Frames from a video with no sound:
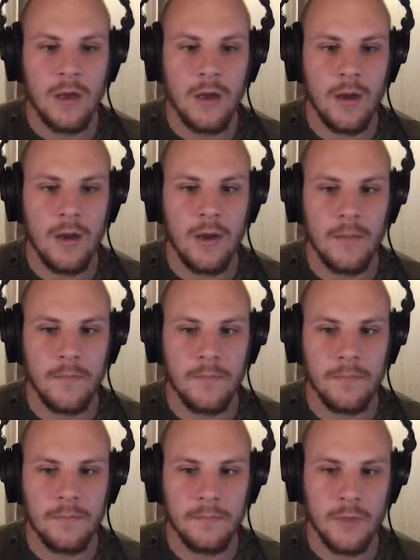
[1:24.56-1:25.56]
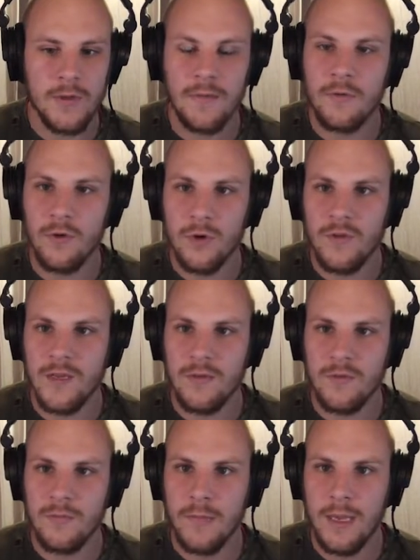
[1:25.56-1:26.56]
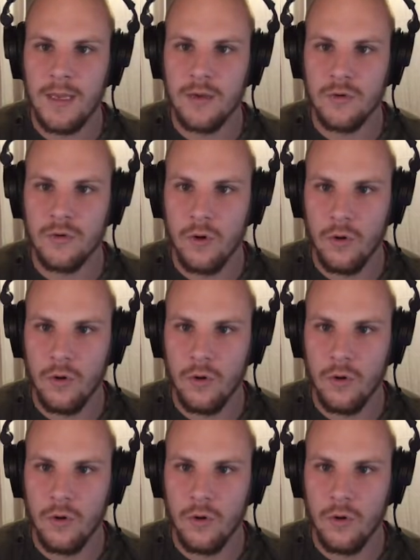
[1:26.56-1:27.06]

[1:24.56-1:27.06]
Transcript: But if you're not into making your